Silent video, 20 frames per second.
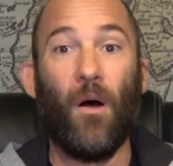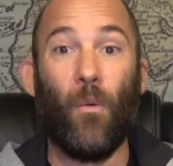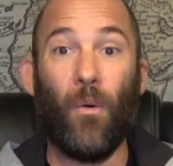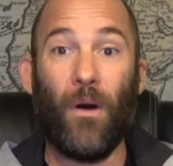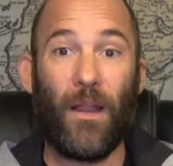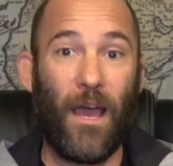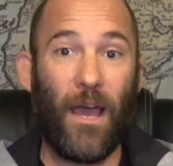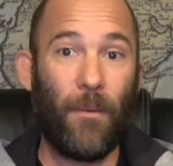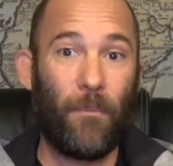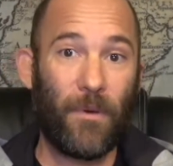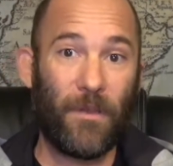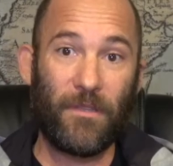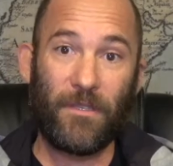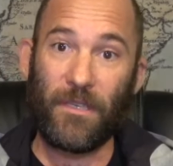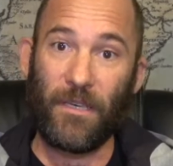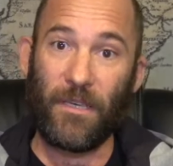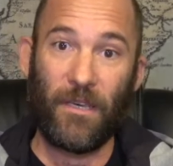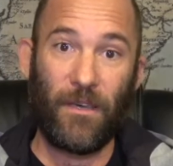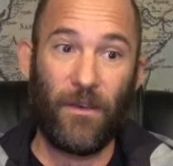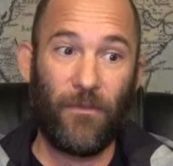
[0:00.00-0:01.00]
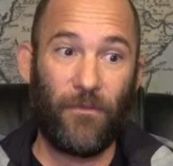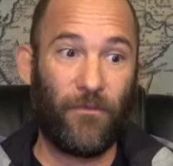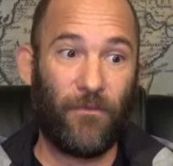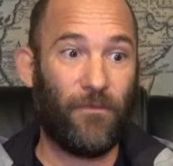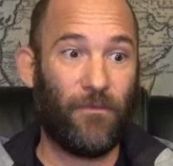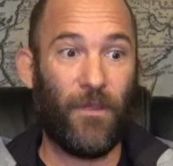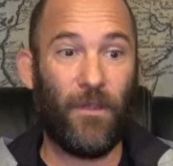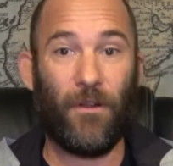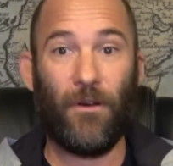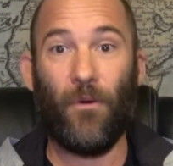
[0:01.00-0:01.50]
What happens if,
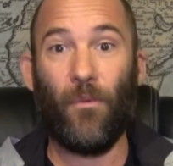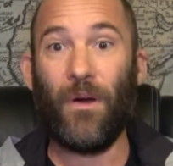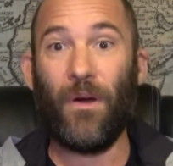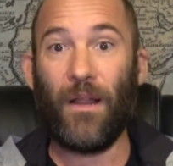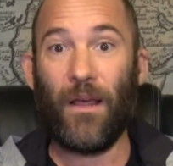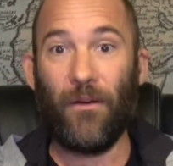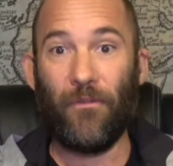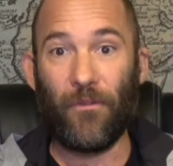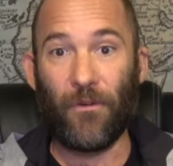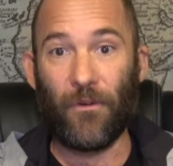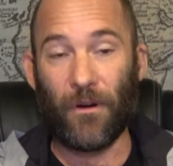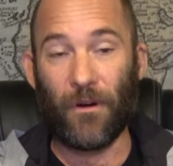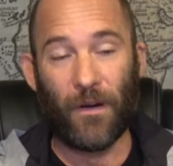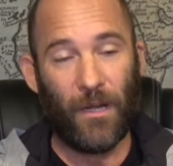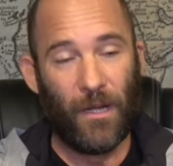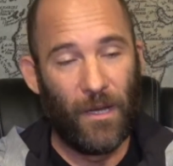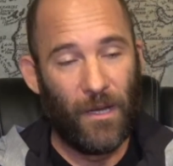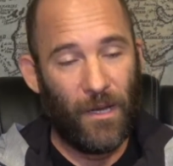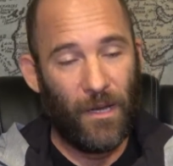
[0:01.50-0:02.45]
you know, whatever